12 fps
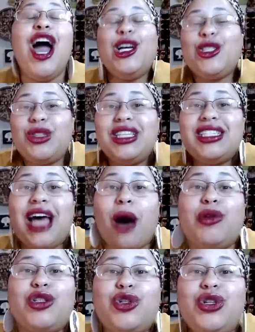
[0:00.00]
So, this
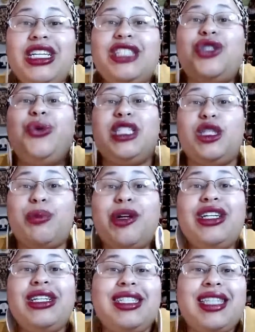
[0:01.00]
opportunity to
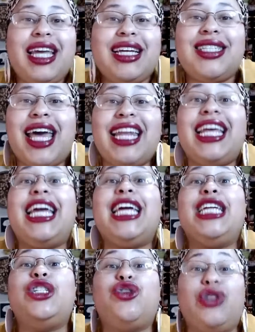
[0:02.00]
experience things that
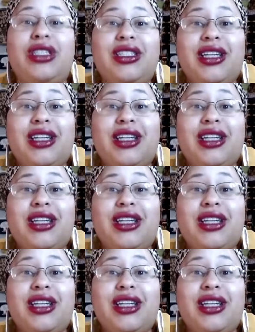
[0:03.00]
interest us.